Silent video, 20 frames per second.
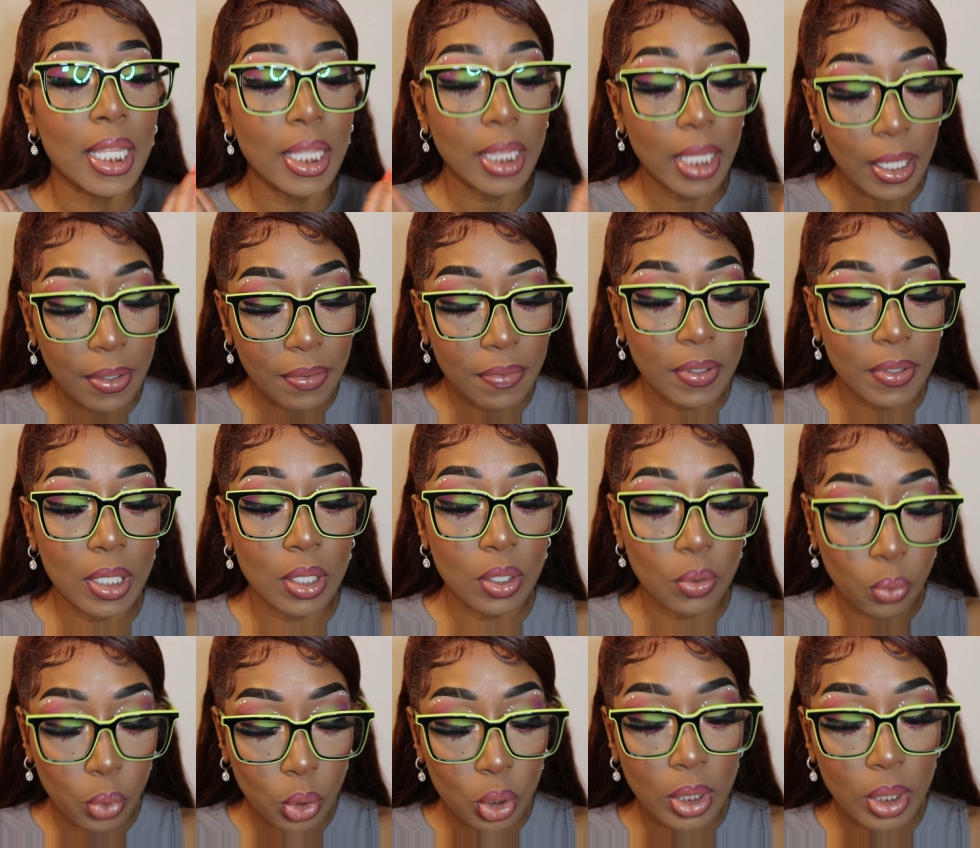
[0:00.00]
they fit
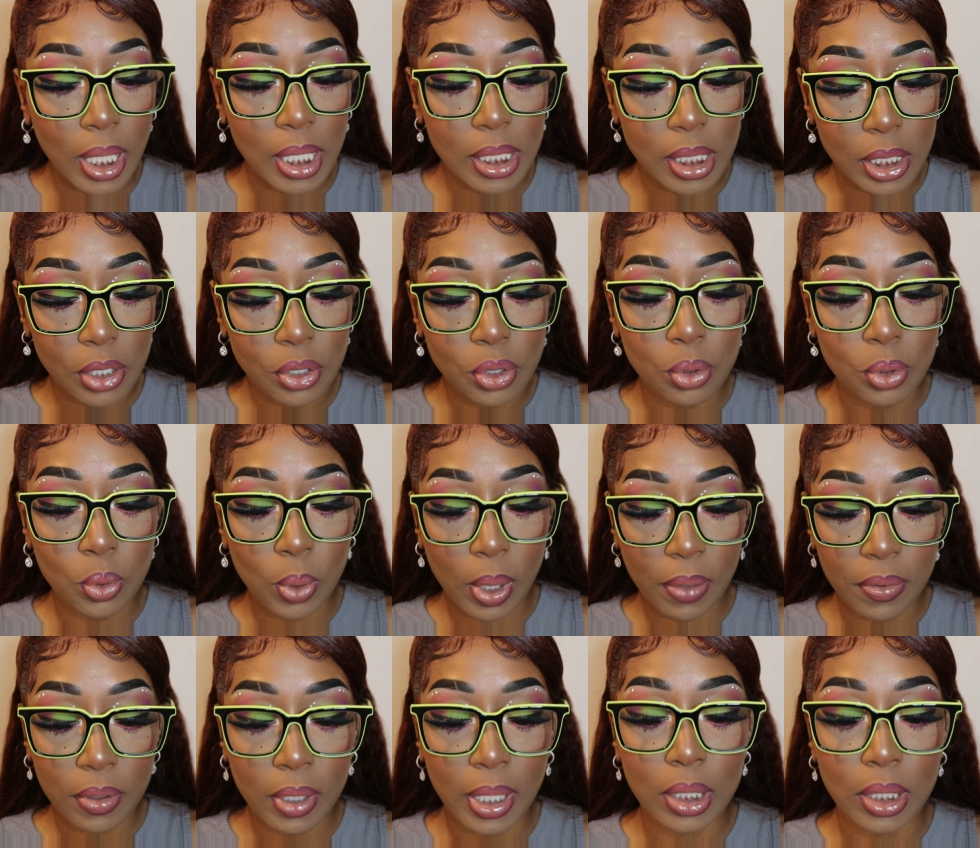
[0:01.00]
real nicely too. I
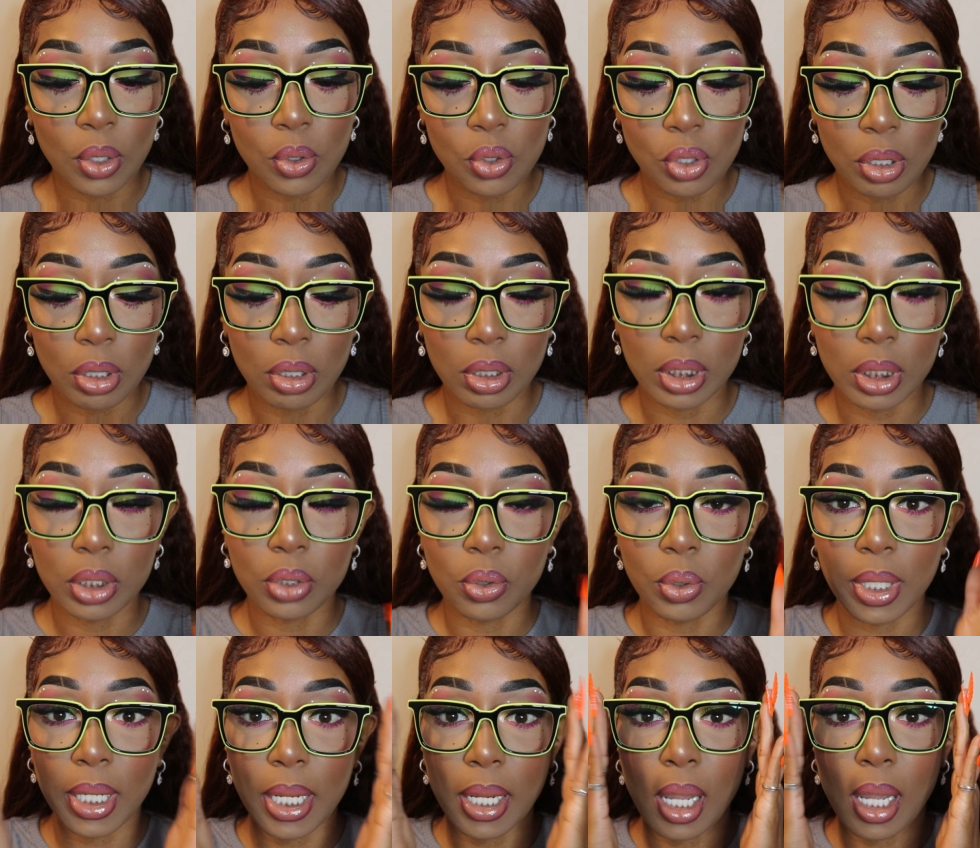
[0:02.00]
feel like those look good
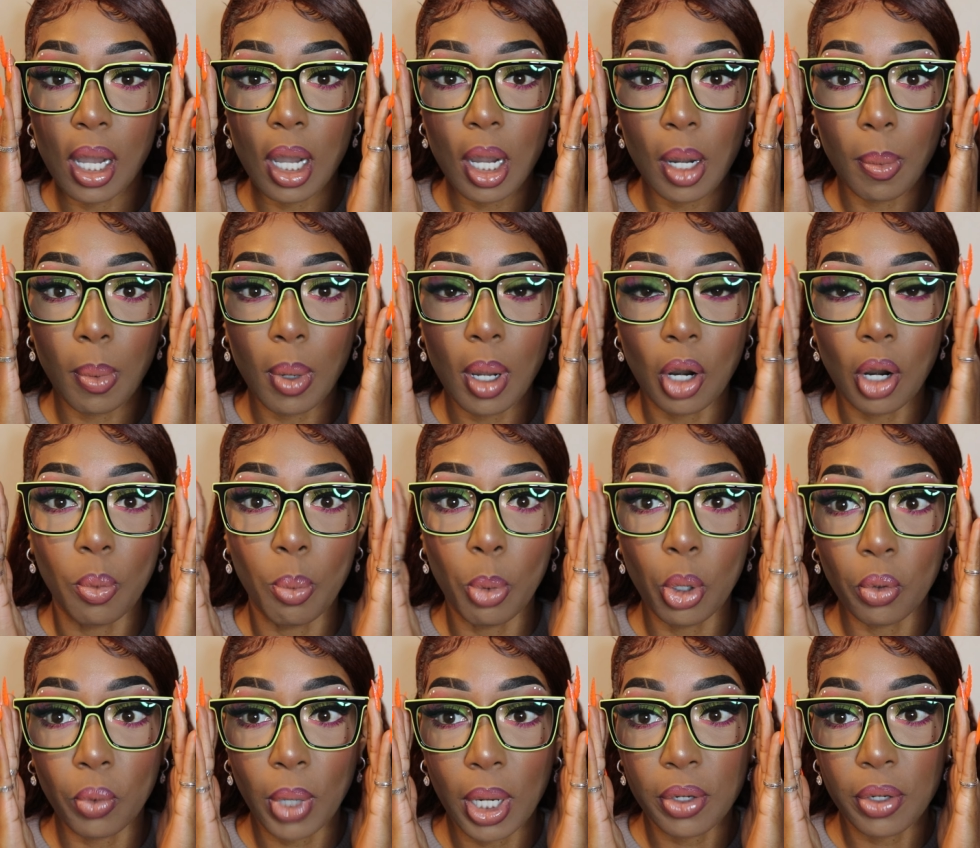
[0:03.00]
on a
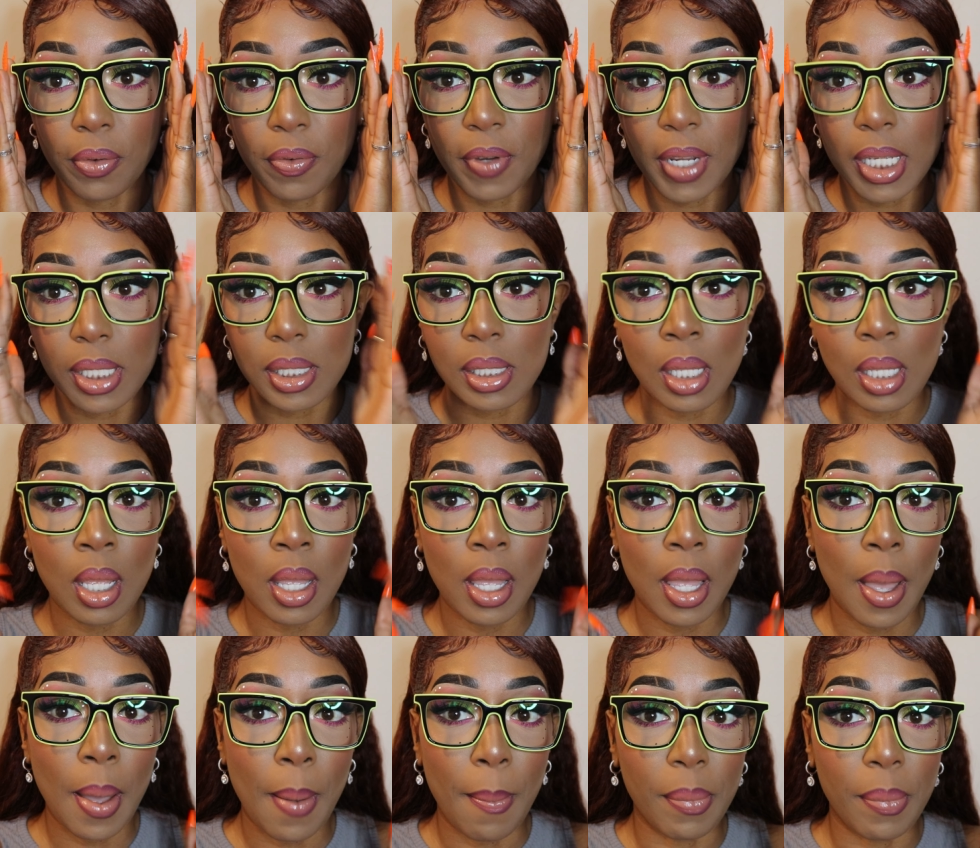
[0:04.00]
more rounded face.
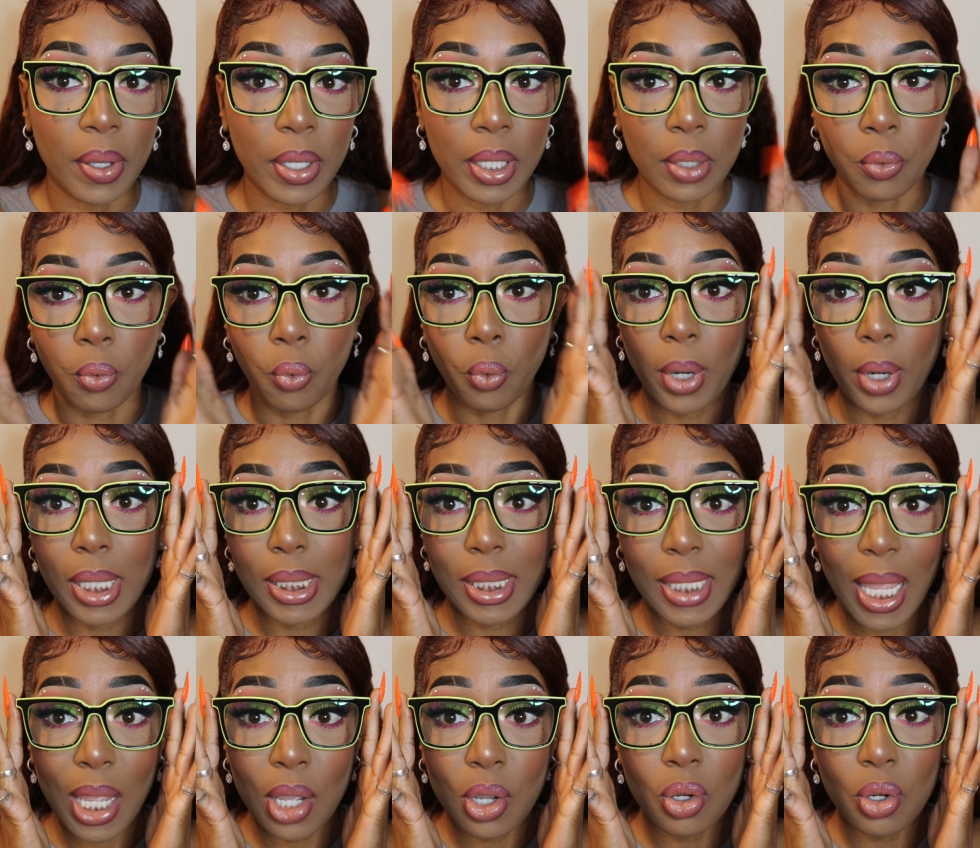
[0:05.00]
But
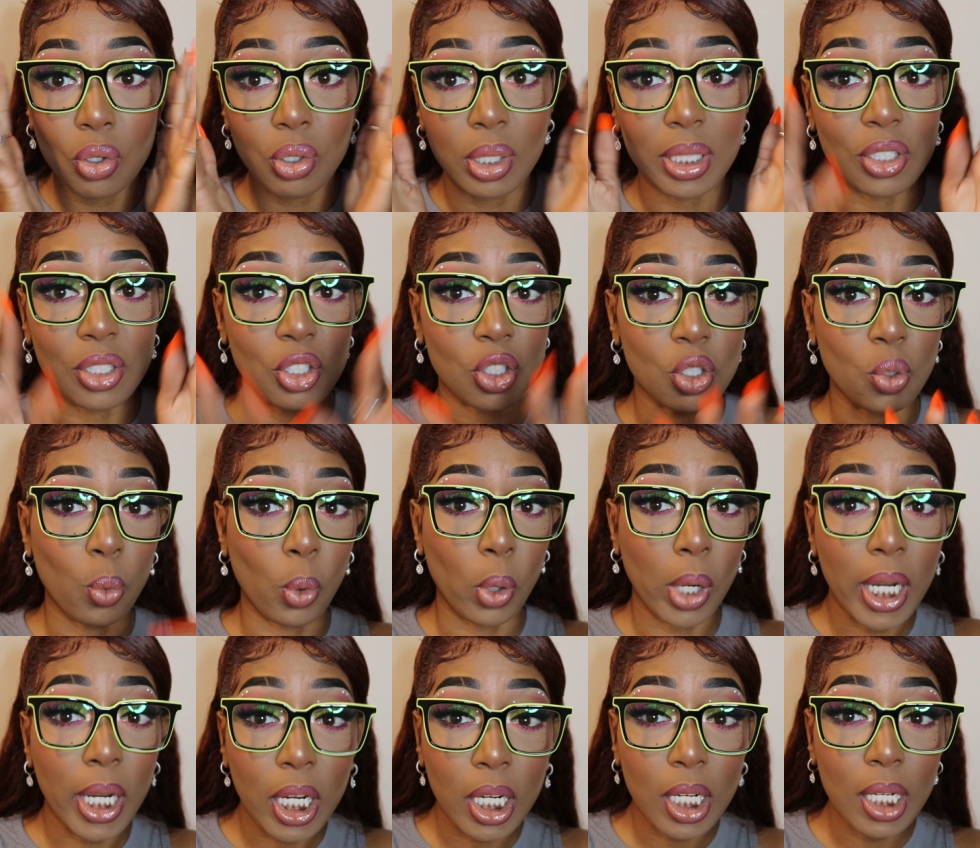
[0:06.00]
rectangle and
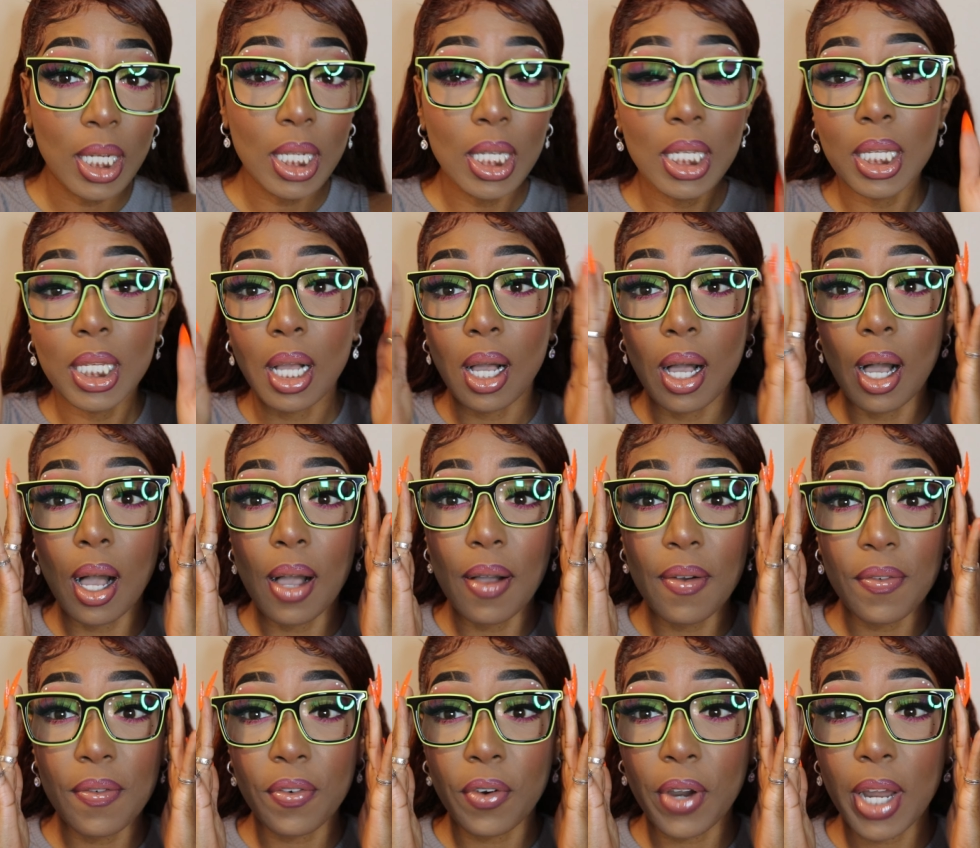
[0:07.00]
square
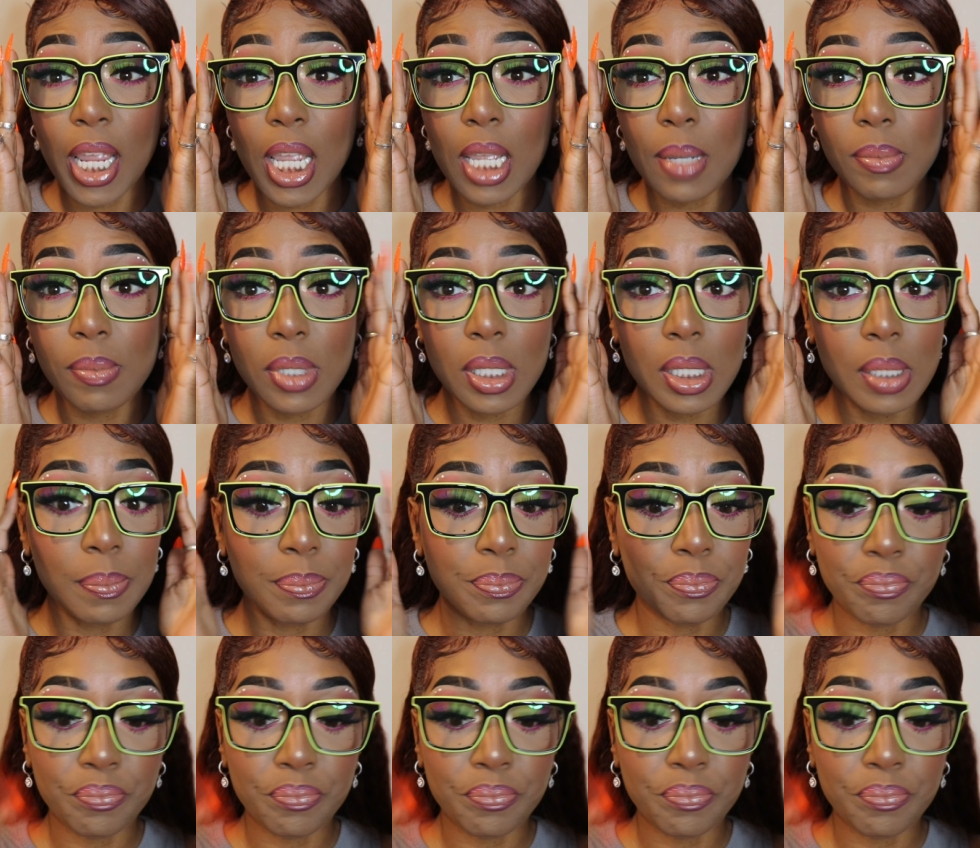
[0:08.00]
frames,